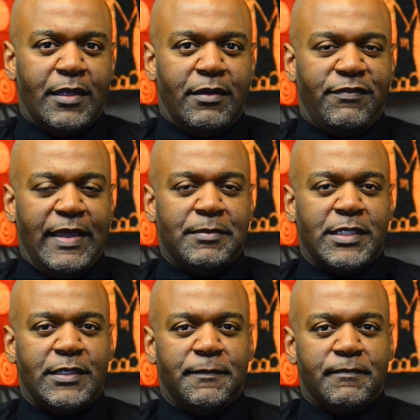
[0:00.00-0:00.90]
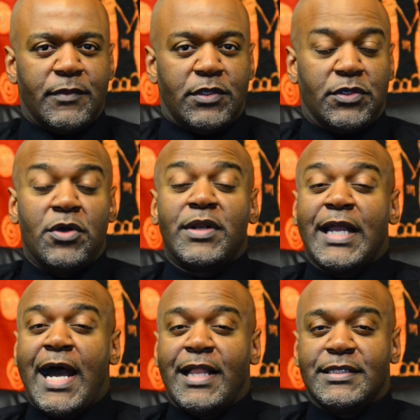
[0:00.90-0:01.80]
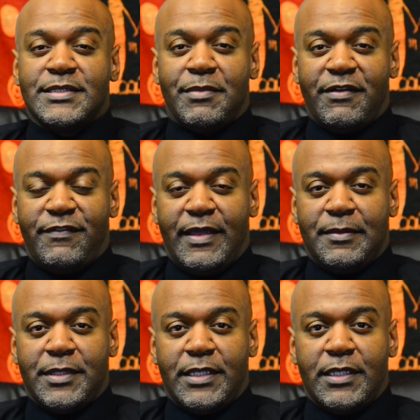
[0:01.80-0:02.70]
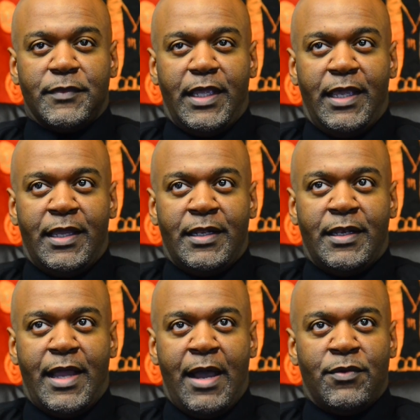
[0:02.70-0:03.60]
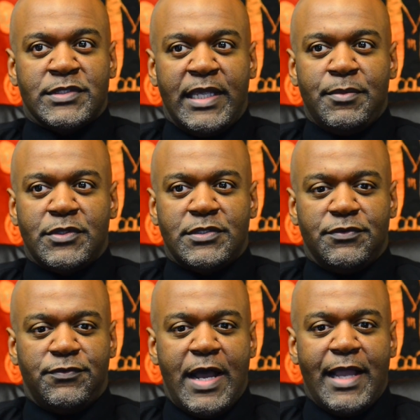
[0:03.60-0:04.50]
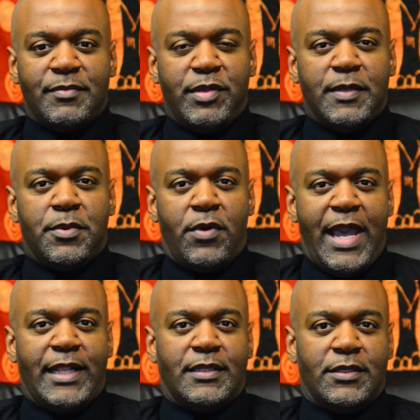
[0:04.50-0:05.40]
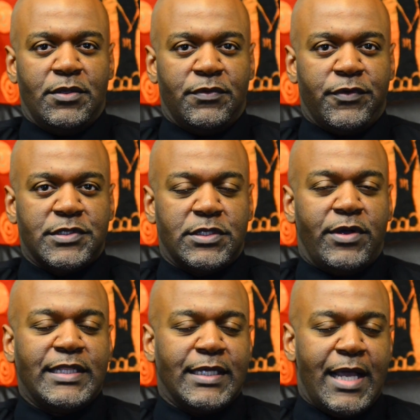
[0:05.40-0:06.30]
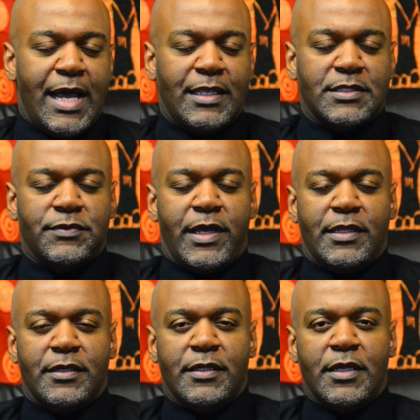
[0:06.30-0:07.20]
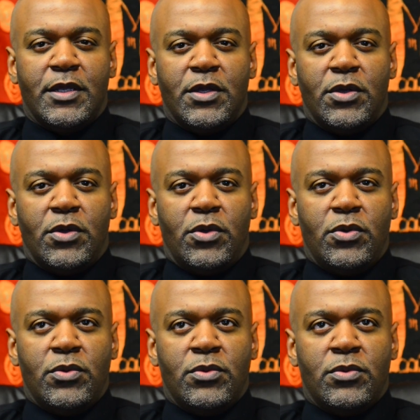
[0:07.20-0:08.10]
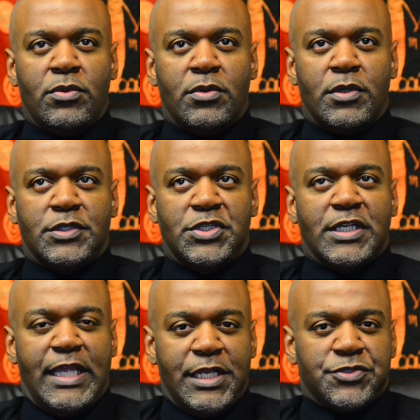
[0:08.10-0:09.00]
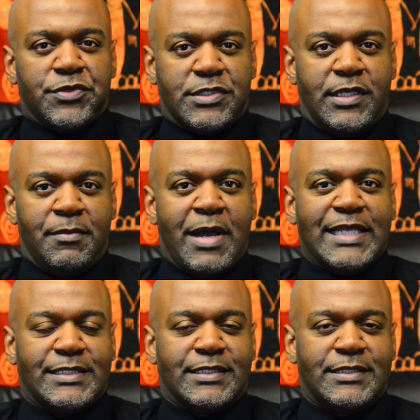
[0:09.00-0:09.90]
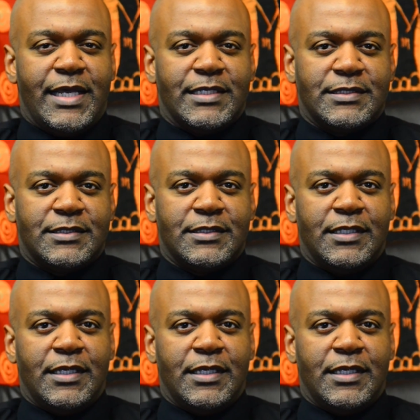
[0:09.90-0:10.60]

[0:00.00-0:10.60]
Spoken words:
family, to go to college in my family. And I was able to find people at the university, or at the college rather, who took an interest in my success.